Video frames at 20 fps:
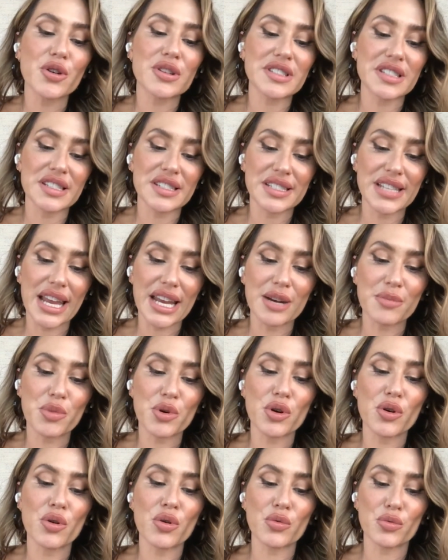and
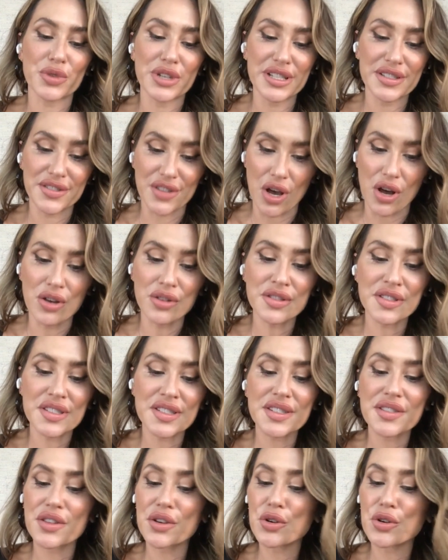sustainable results,